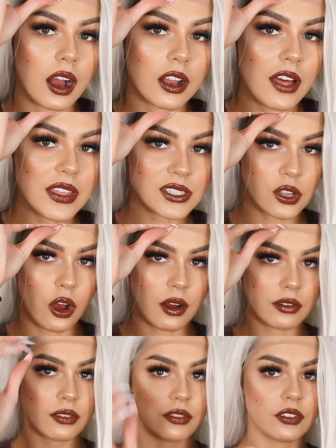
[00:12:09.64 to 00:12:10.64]
I'll cut this
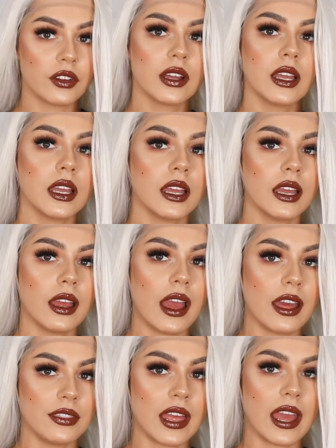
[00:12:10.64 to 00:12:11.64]
off.
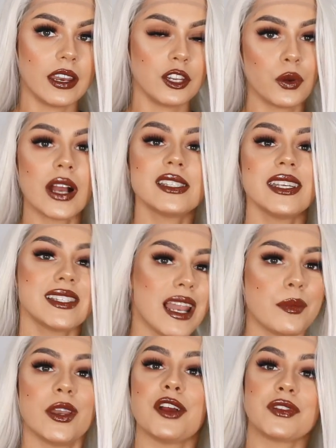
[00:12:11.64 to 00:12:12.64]
And then you guys need to
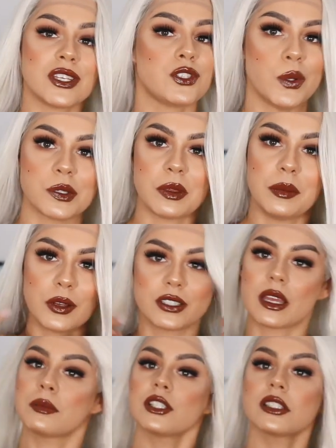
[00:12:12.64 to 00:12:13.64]
let me know if this suits me
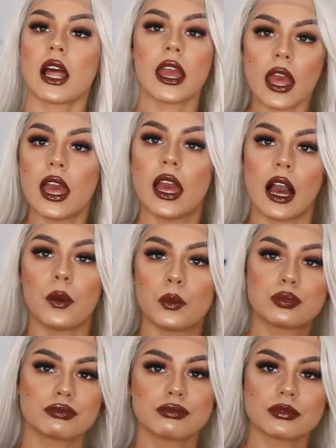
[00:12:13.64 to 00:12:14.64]
because I'm just like,
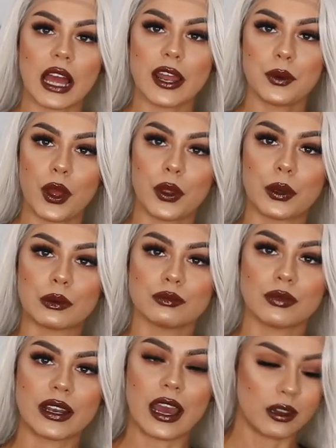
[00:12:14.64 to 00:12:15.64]
I don't know
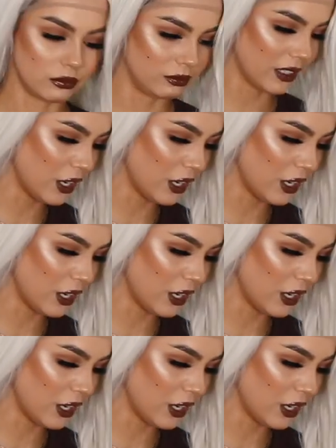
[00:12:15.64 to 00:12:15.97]
right now.